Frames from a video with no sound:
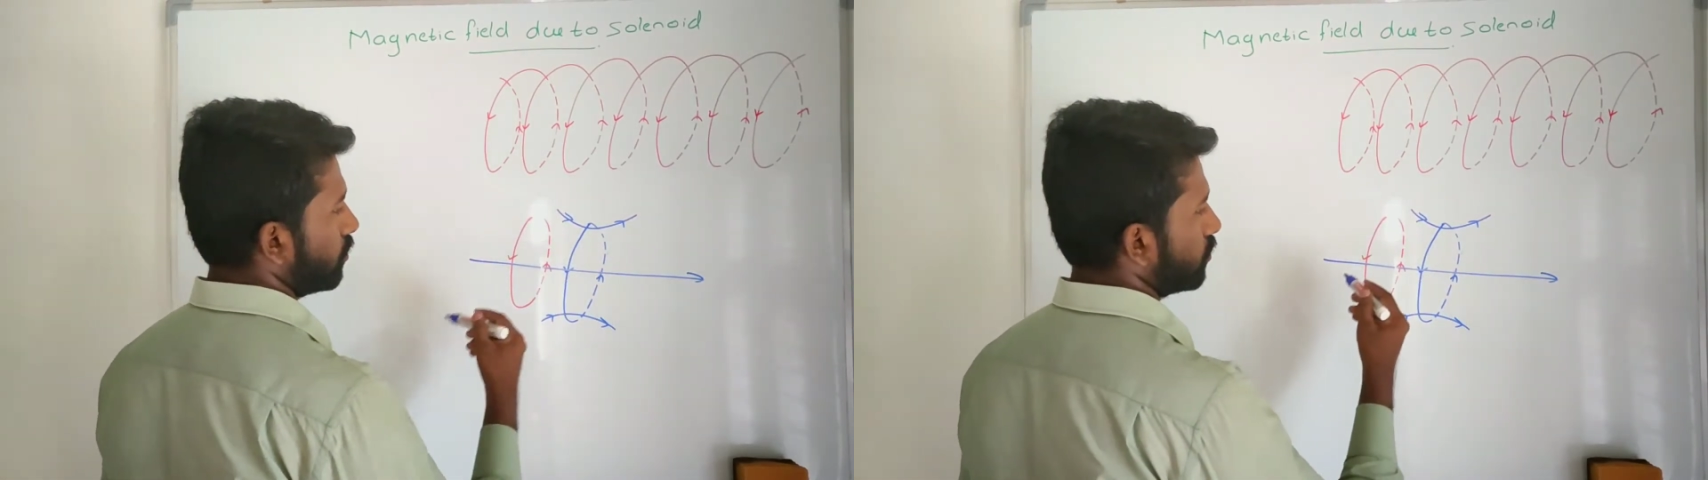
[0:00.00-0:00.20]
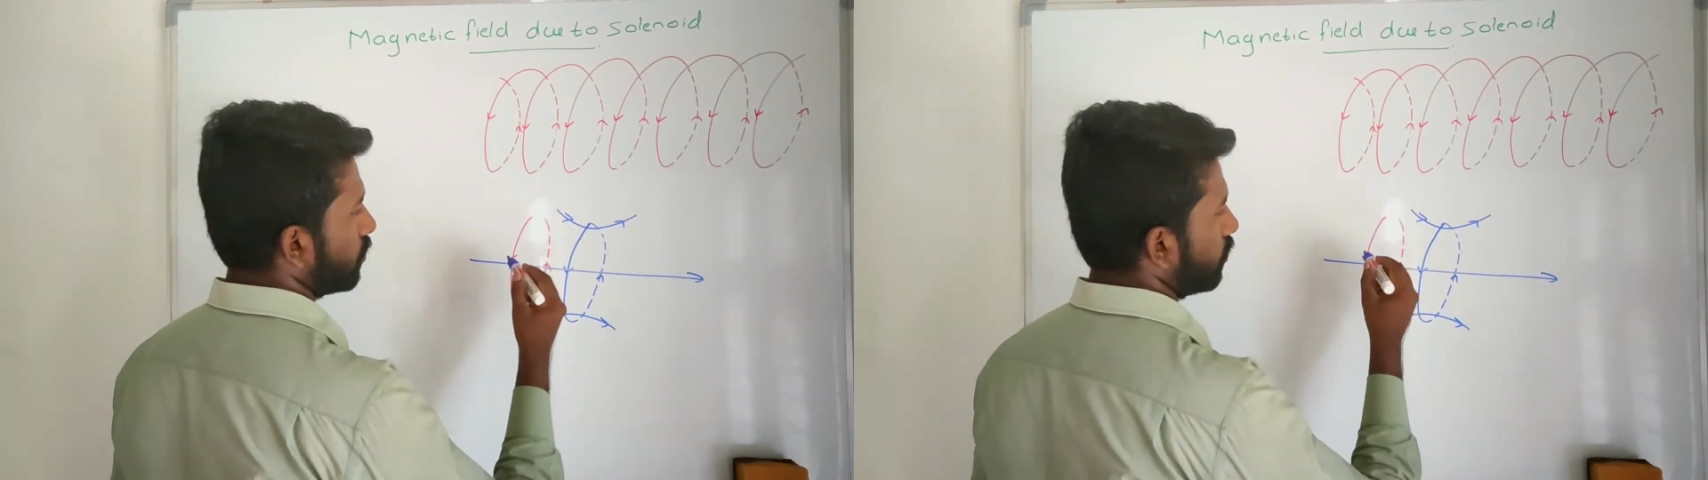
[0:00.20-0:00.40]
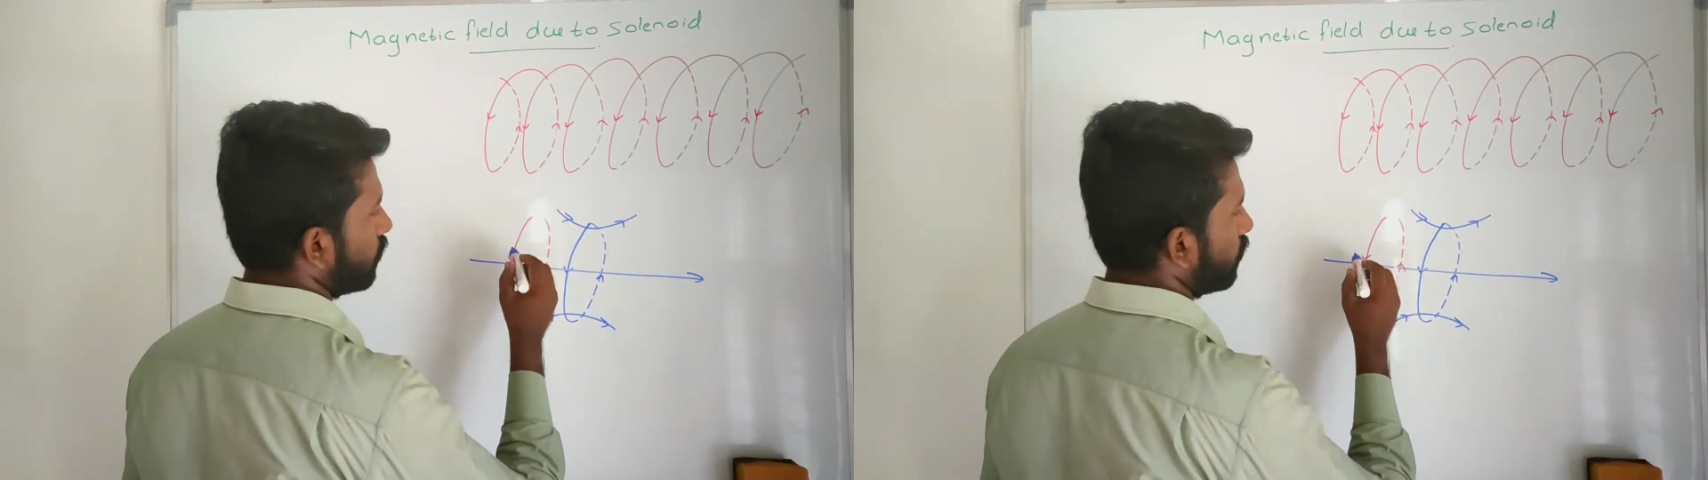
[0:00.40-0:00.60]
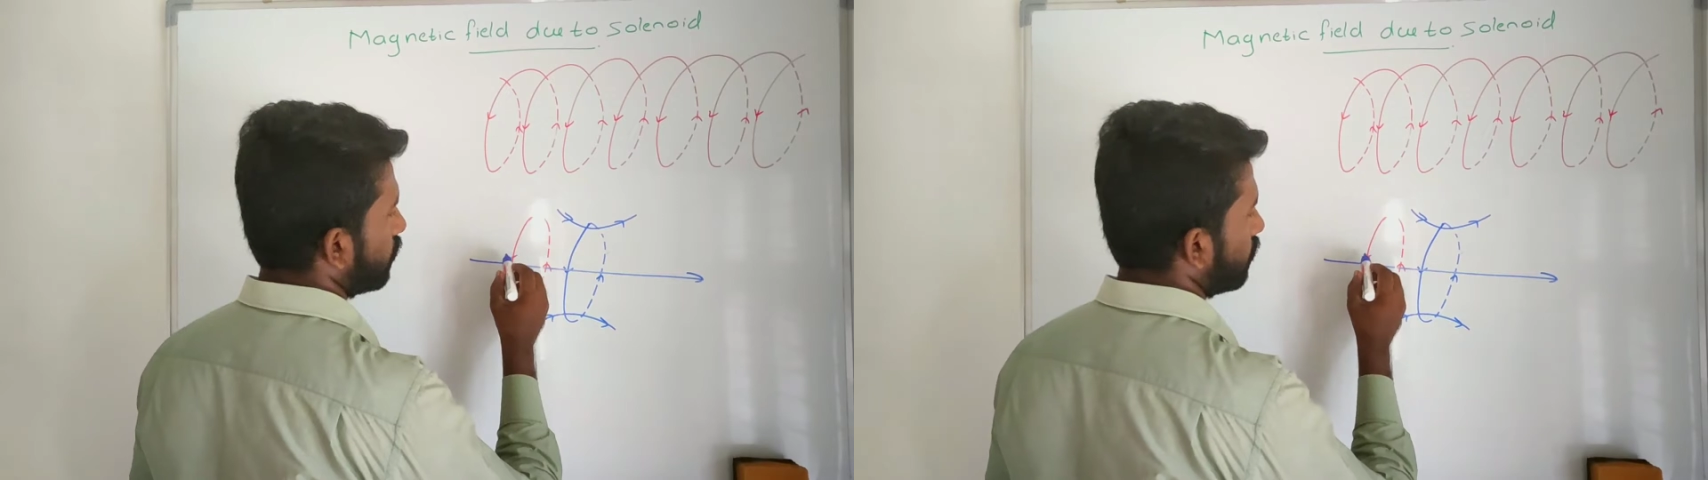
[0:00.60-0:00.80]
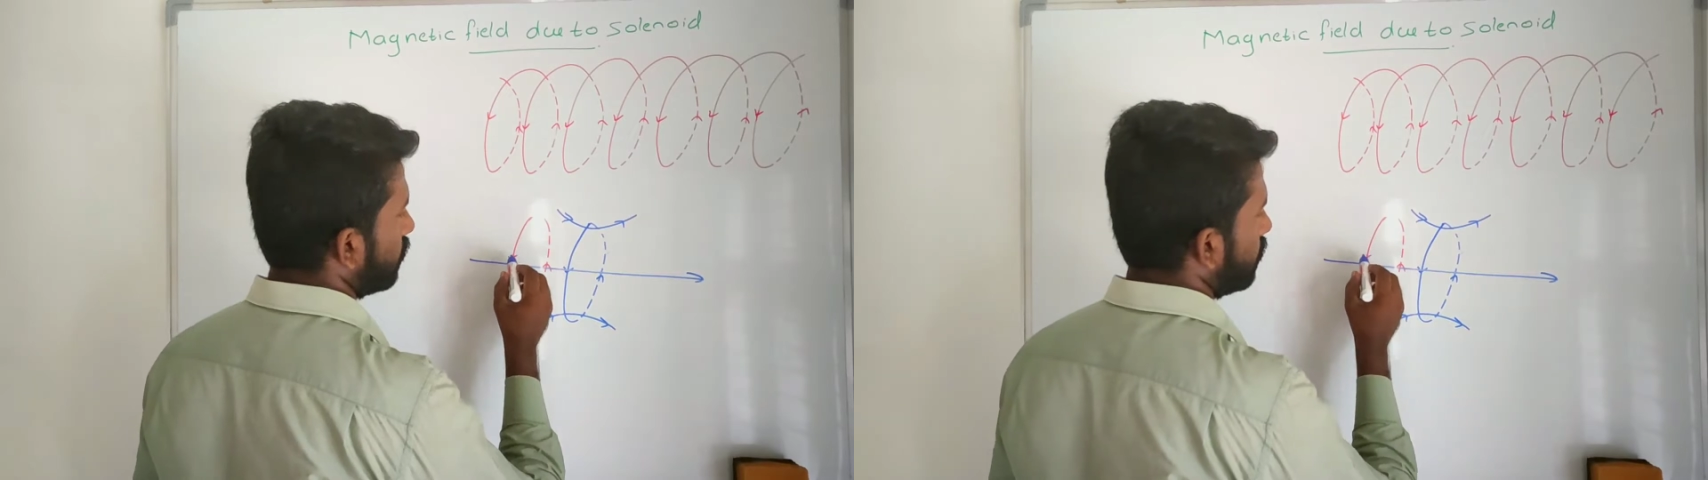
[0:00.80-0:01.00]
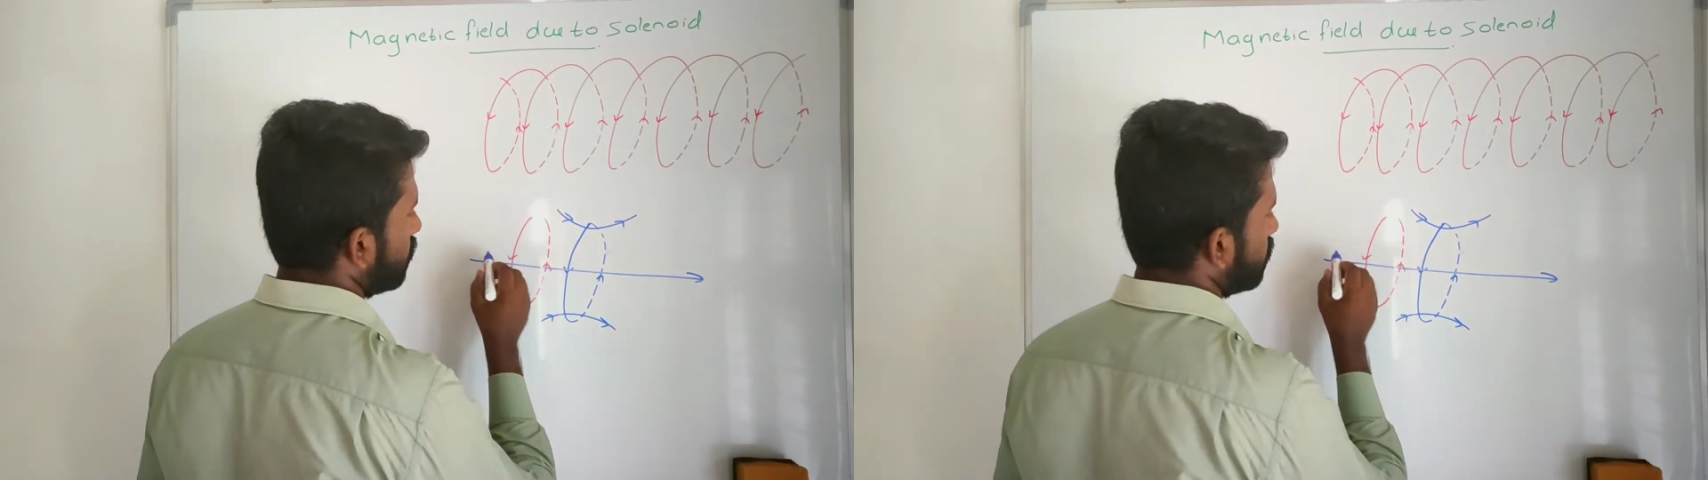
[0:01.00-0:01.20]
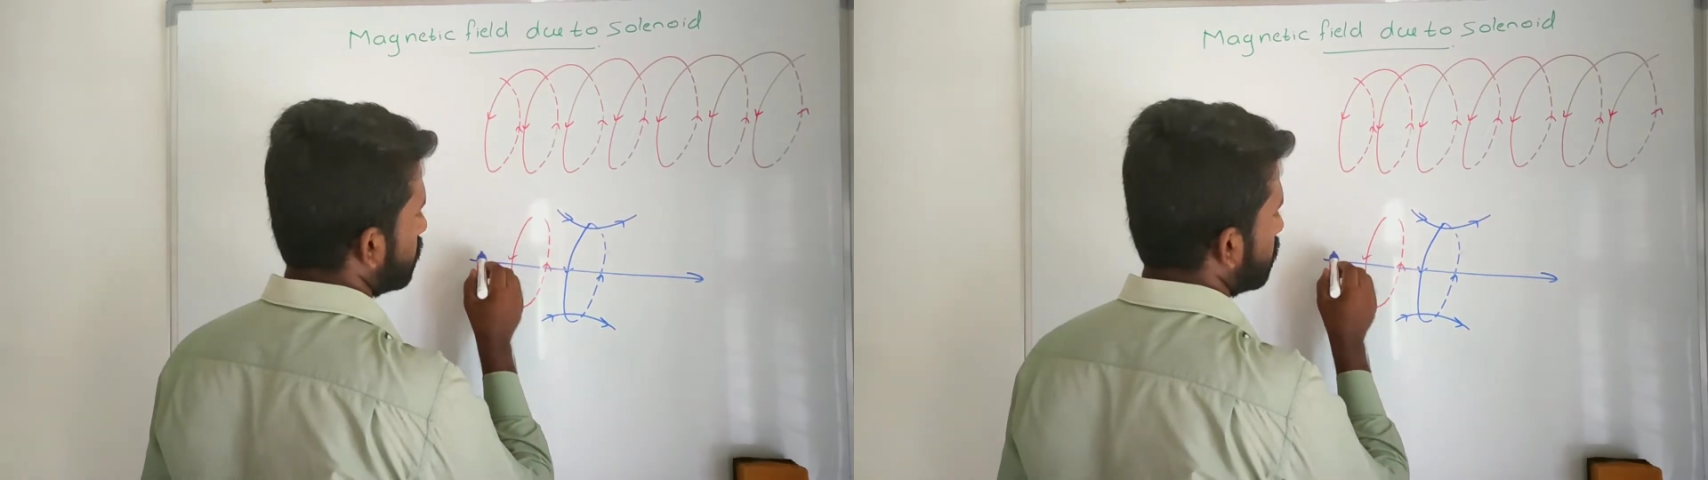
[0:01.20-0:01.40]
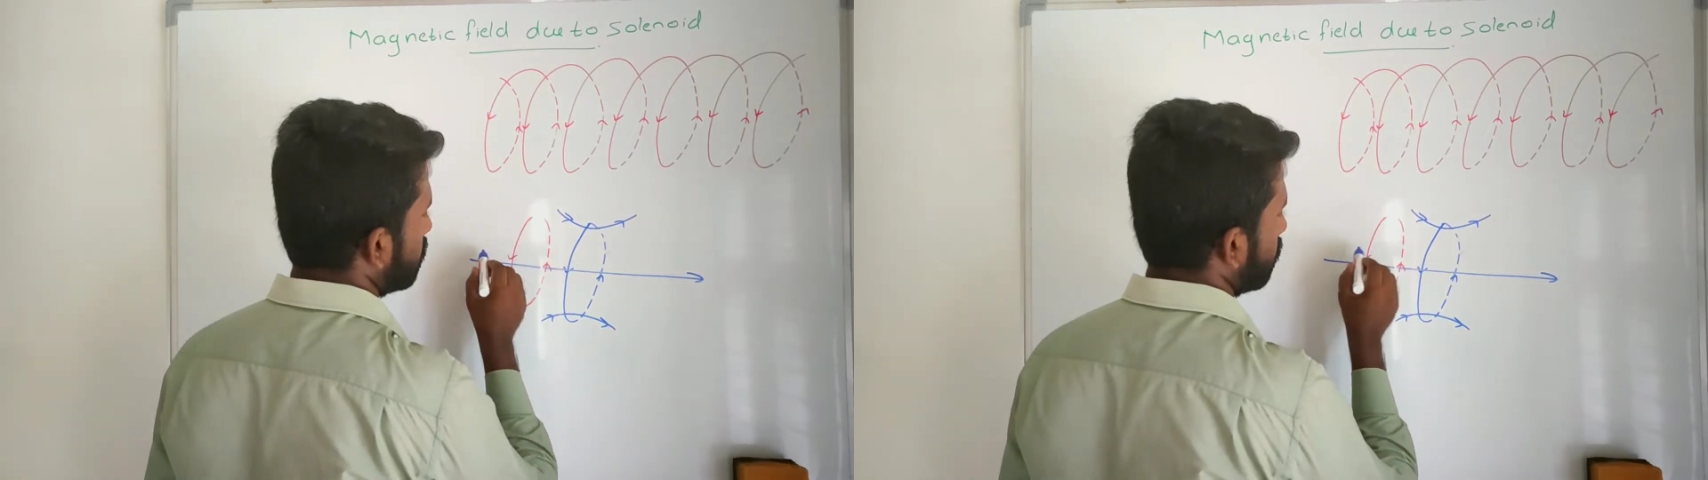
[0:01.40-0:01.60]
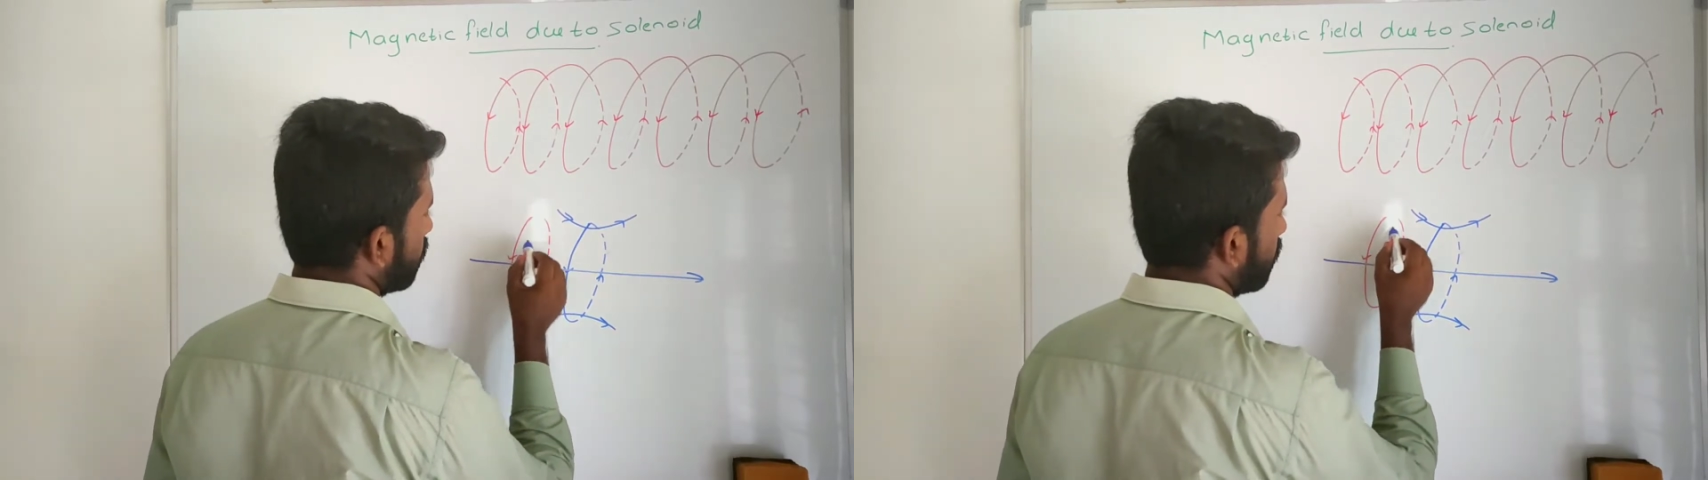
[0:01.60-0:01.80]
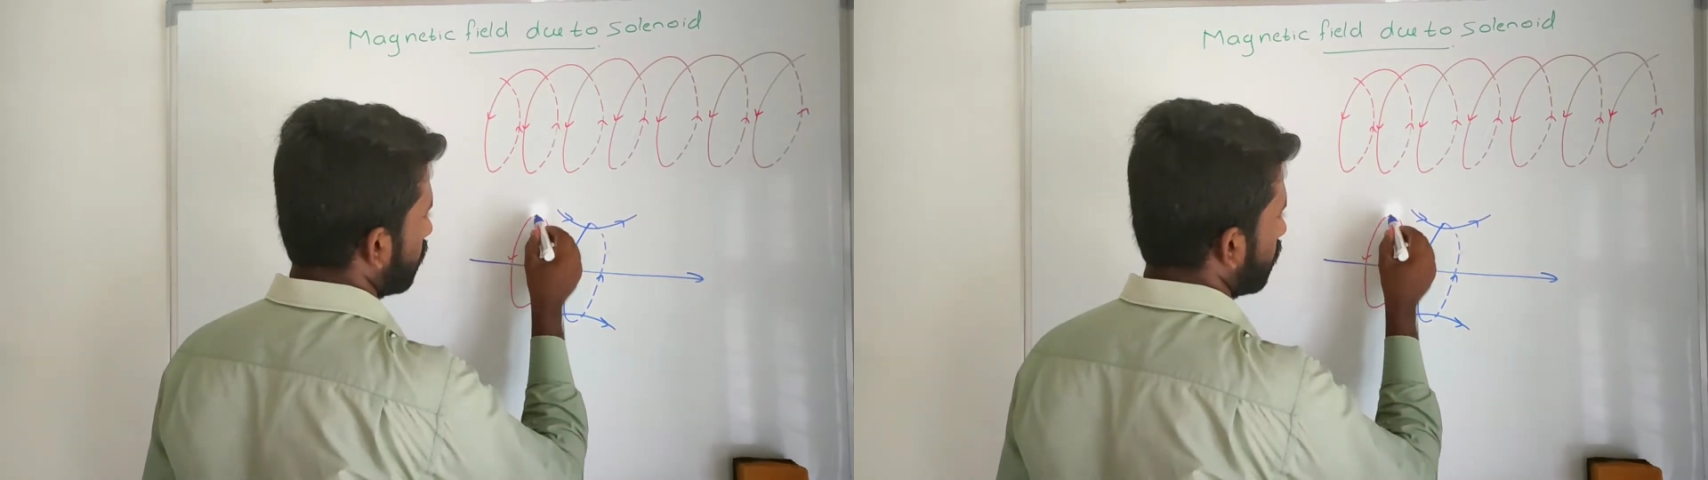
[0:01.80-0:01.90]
So this